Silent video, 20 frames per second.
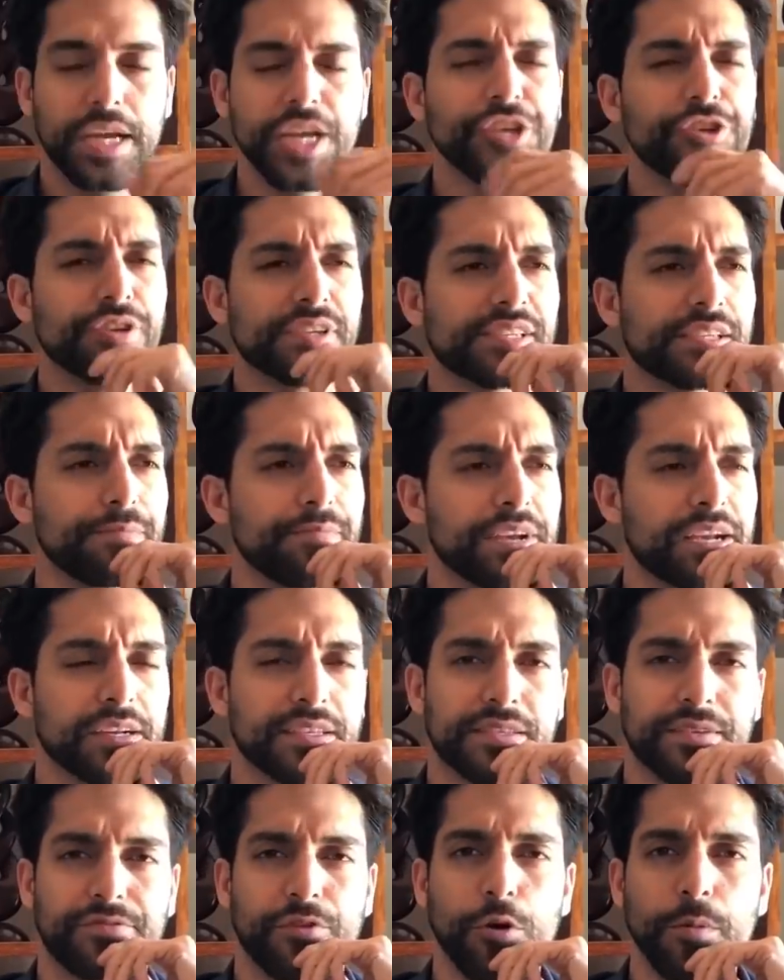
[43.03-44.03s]
Interesting,
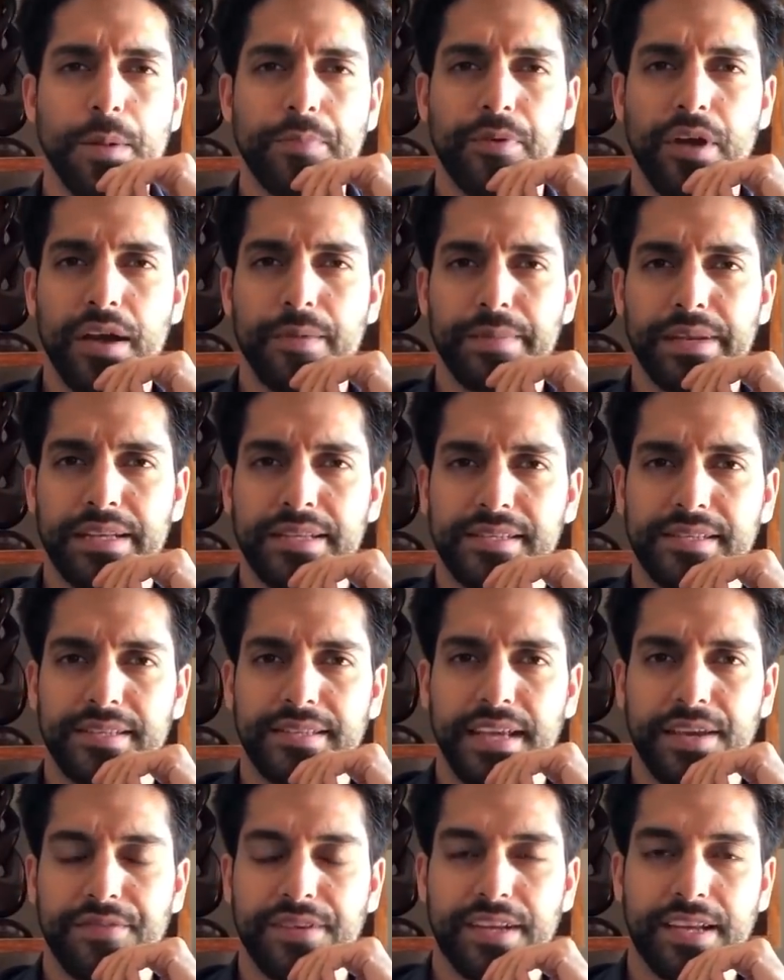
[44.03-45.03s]
because the former Prime Minister
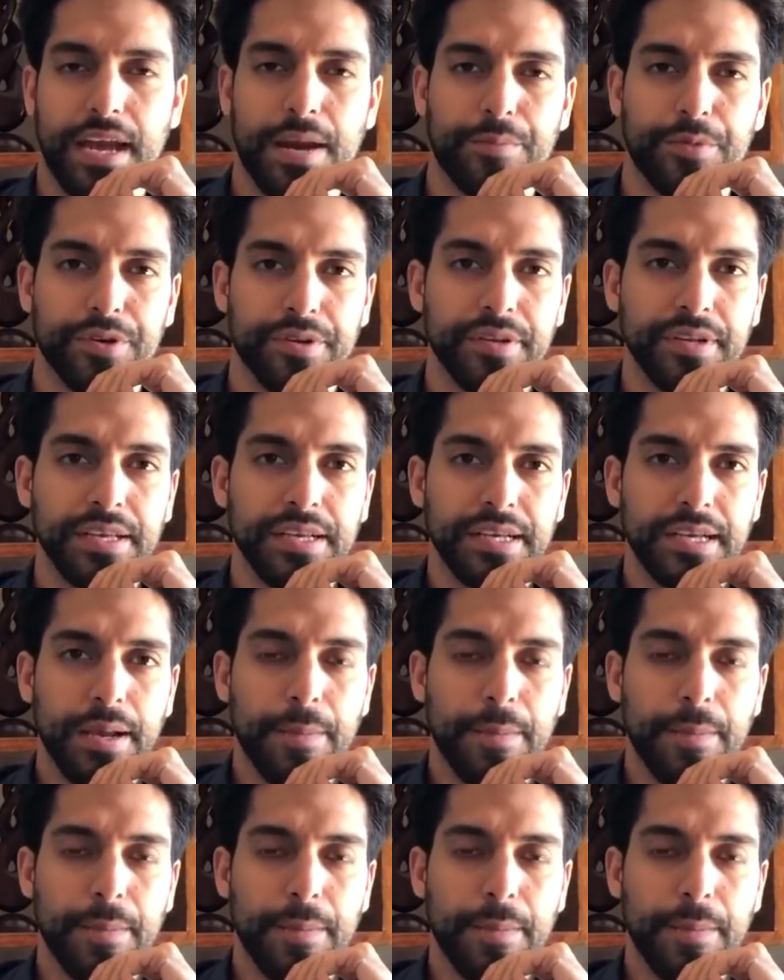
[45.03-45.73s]
David Cameron,